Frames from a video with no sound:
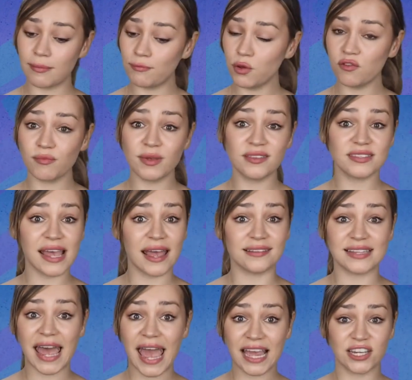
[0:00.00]
movements,
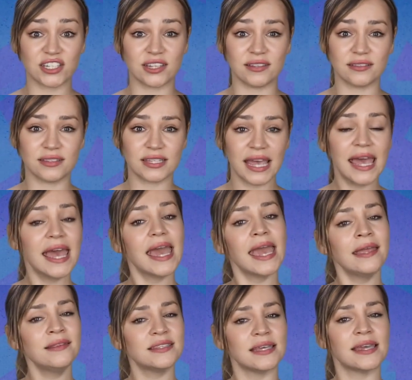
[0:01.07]
and actions,
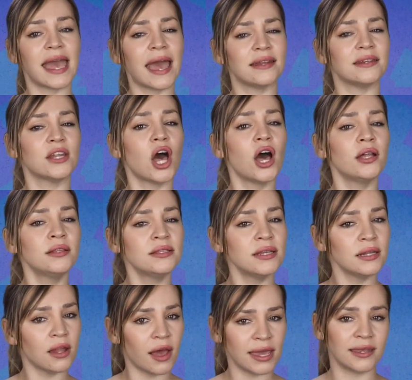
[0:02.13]
hinting at an
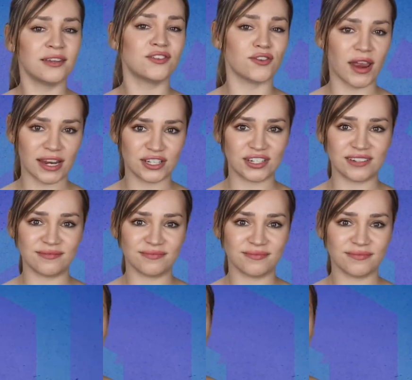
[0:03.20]
underlying attraction.